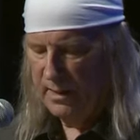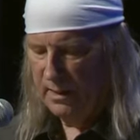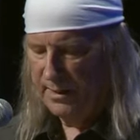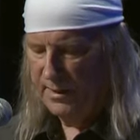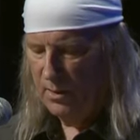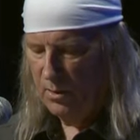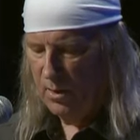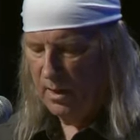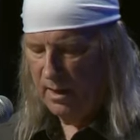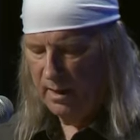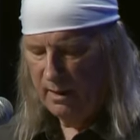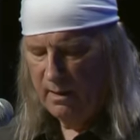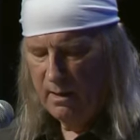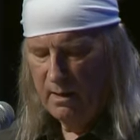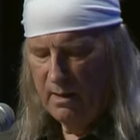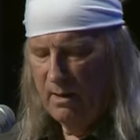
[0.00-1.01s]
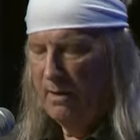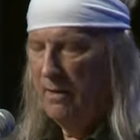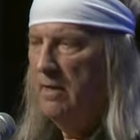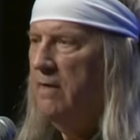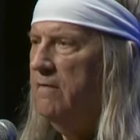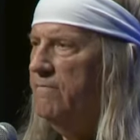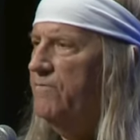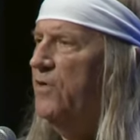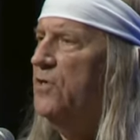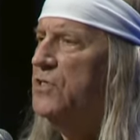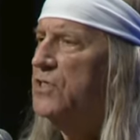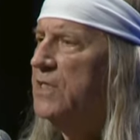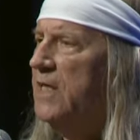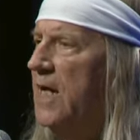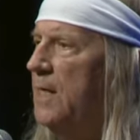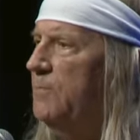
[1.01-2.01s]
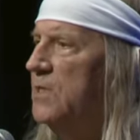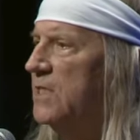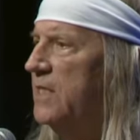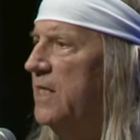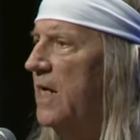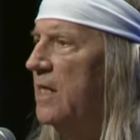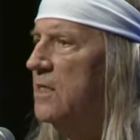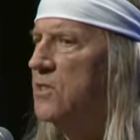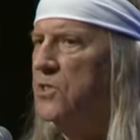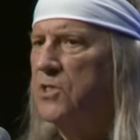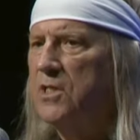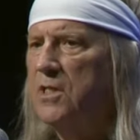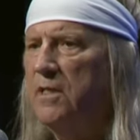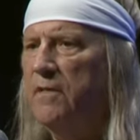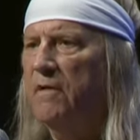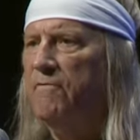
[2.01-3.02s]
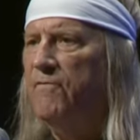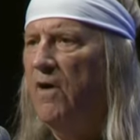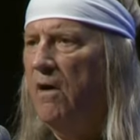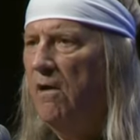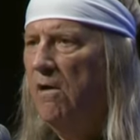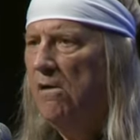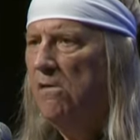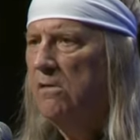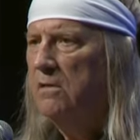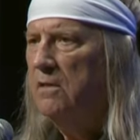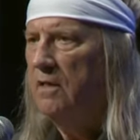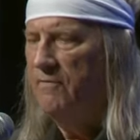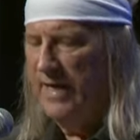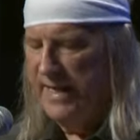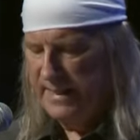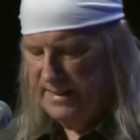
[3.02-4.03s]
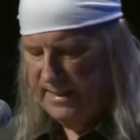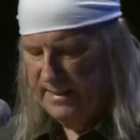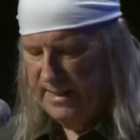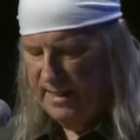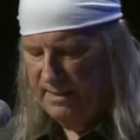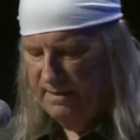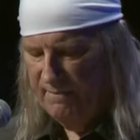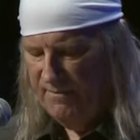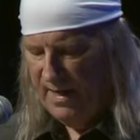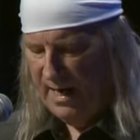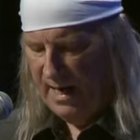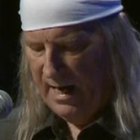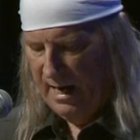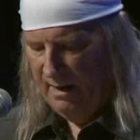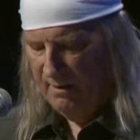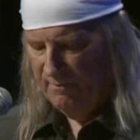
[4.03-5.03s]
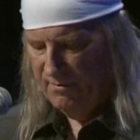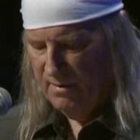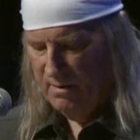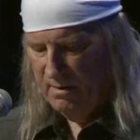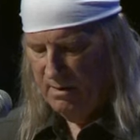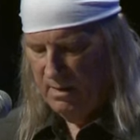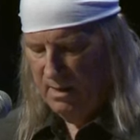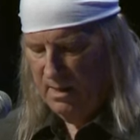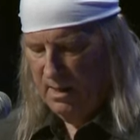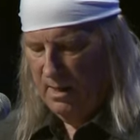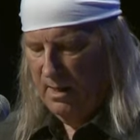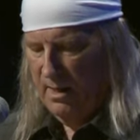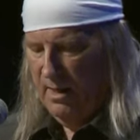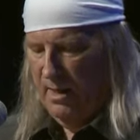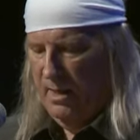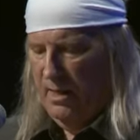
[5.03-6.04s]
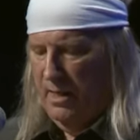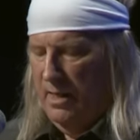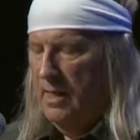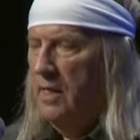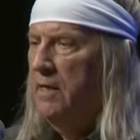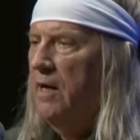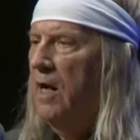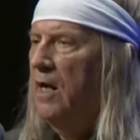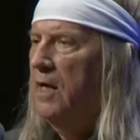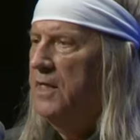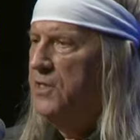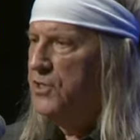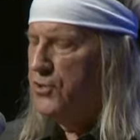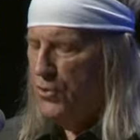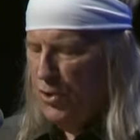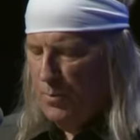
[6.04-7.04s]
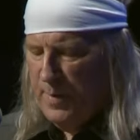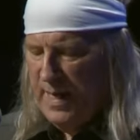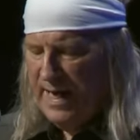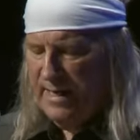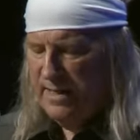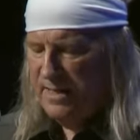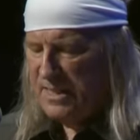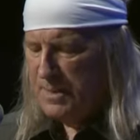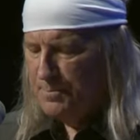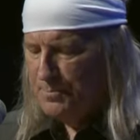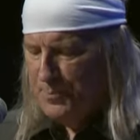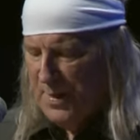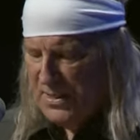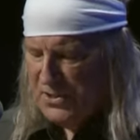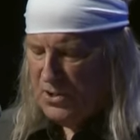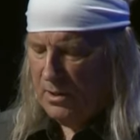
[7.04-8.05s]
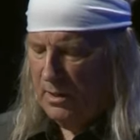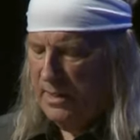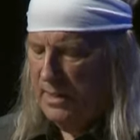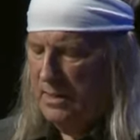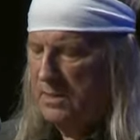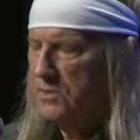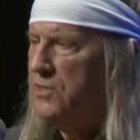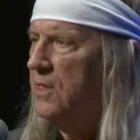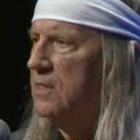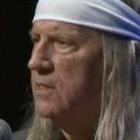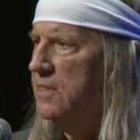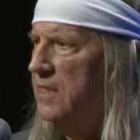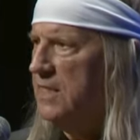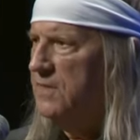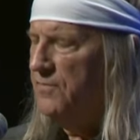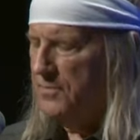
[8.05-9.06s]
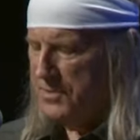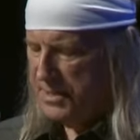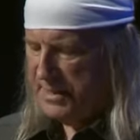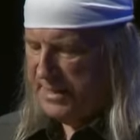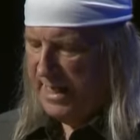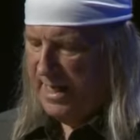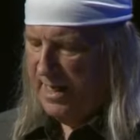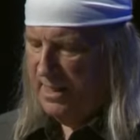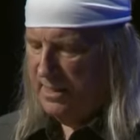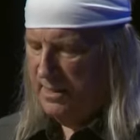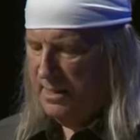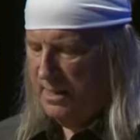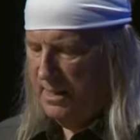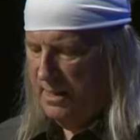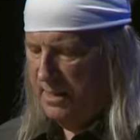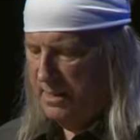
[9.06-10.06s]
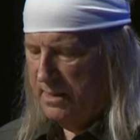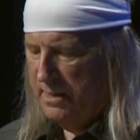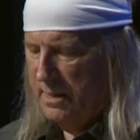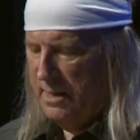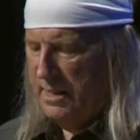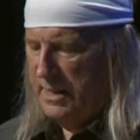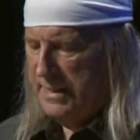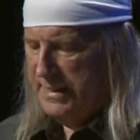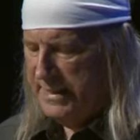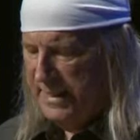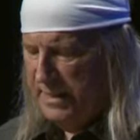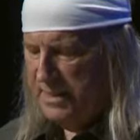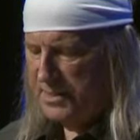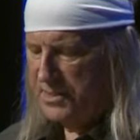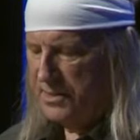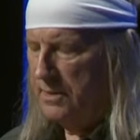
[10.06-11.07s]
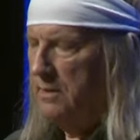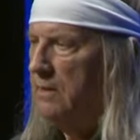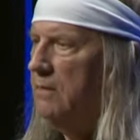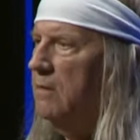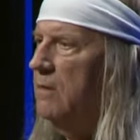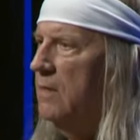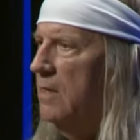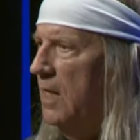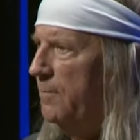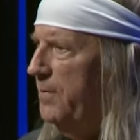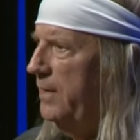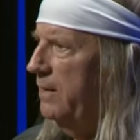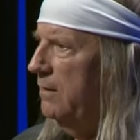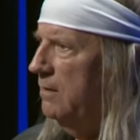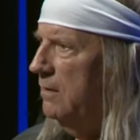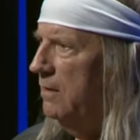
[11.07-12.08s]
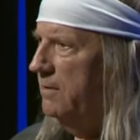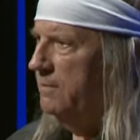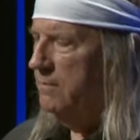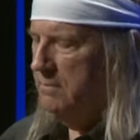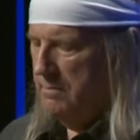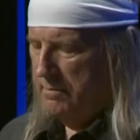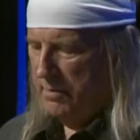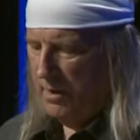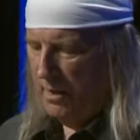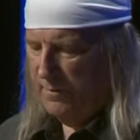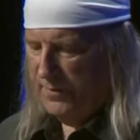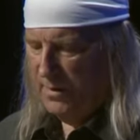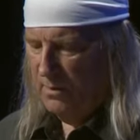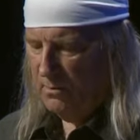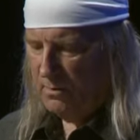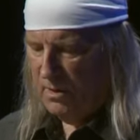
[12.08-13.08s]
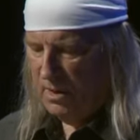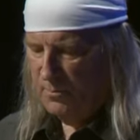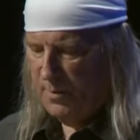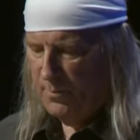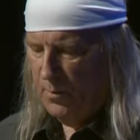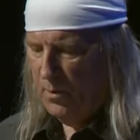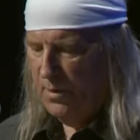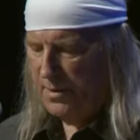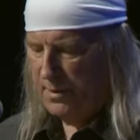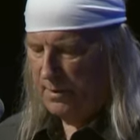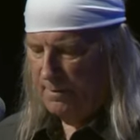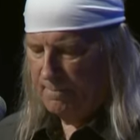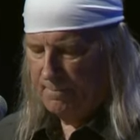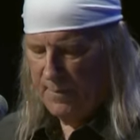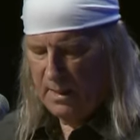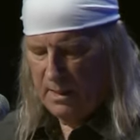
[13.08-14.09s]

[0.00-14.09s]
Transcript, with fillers: Illinois, first came to Texas in the fall of 1885. Uh, his troop had an especially successful stand in Denison up here on, on the Oklahoma border.